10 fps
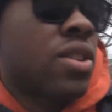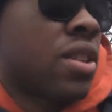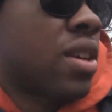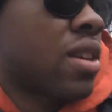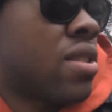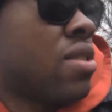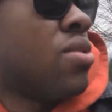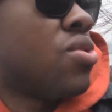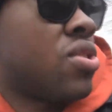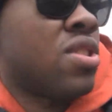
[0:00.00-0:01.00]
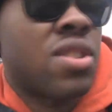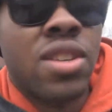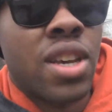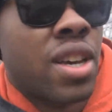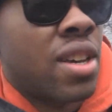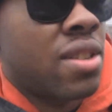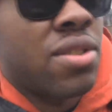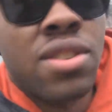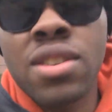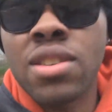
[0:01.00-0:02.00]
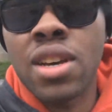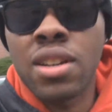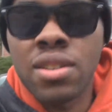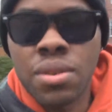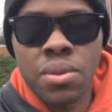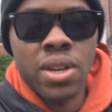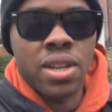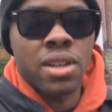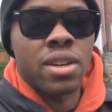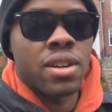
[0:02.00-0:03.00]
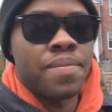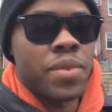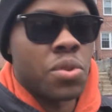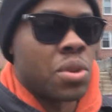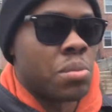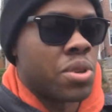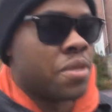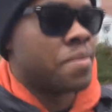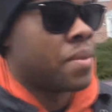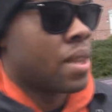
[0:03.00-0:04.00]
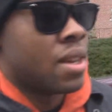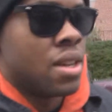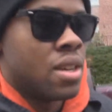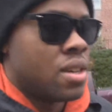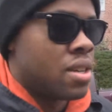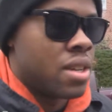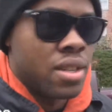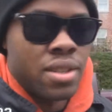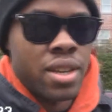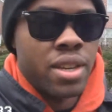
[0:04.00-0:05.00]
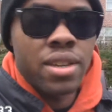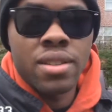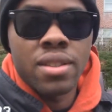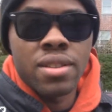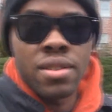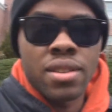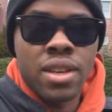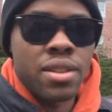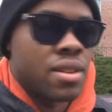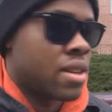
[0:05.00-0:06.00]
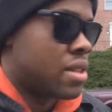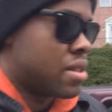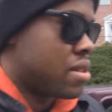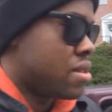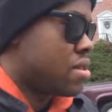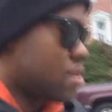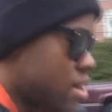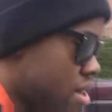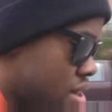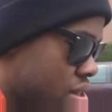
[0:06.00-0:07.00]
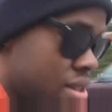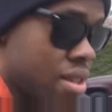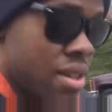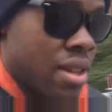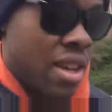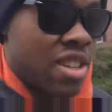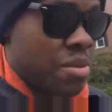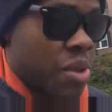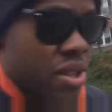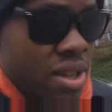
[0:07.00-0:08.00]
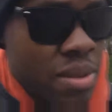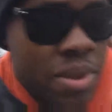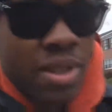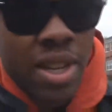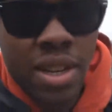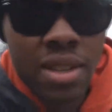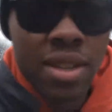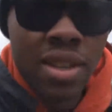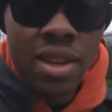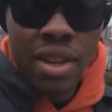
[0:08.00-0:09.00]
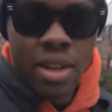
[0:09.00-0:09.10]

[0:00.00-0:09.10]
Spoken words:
On the link ECUs, you just assign it to an input and say, hey, this is the ethanol content sensor, and it just picks it up. It's that easy.